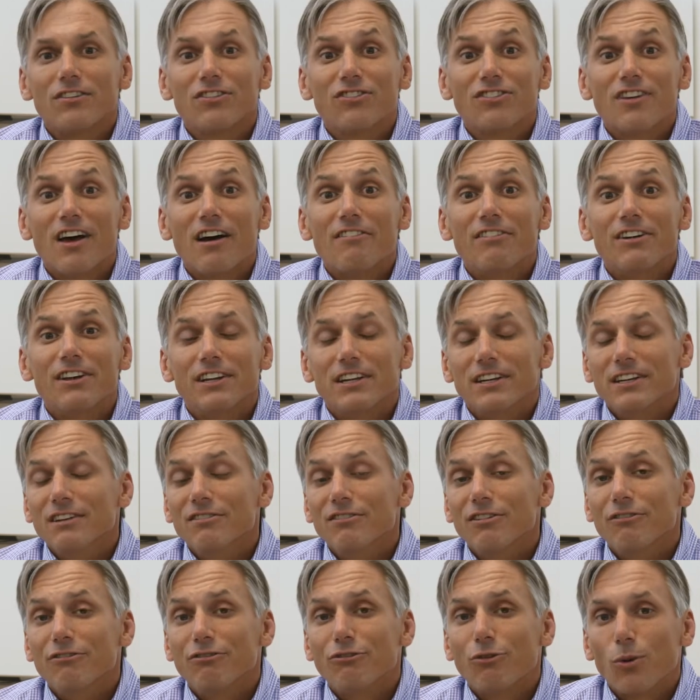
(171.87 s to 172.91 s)
7 and
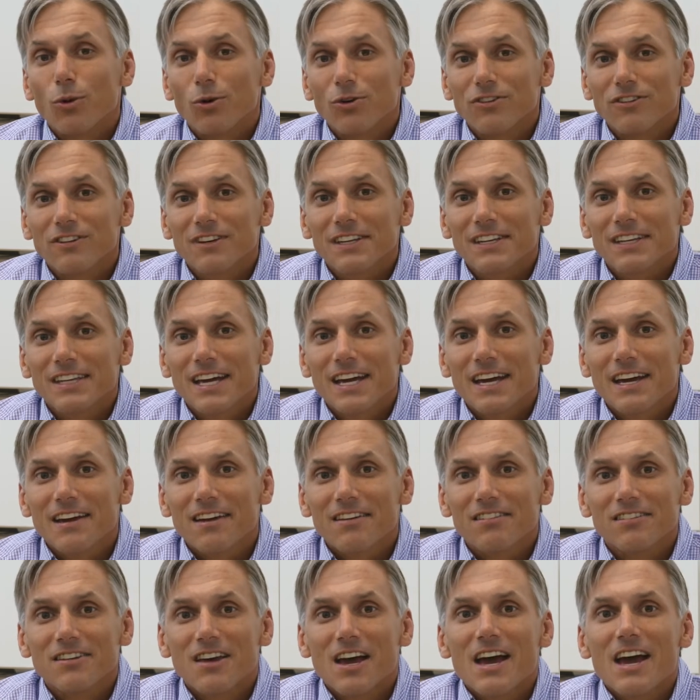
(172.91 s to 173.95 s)
even 14
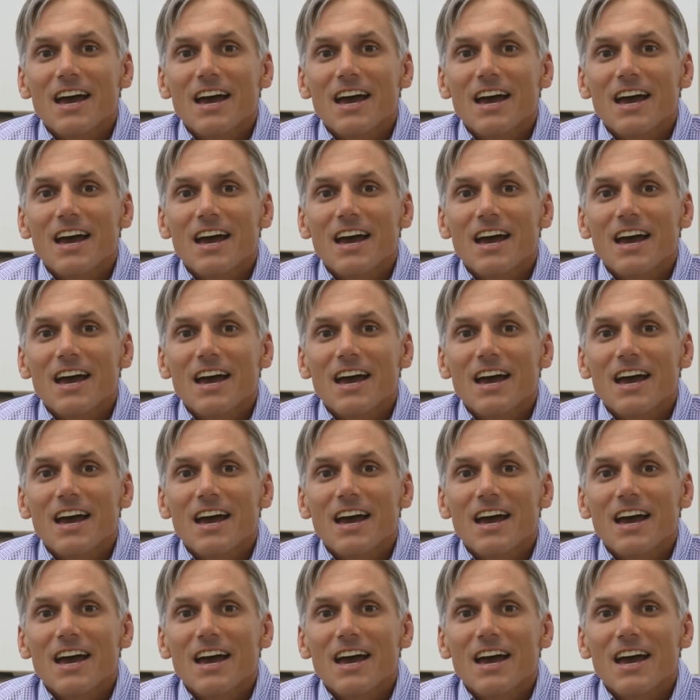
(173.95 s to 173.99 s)
days.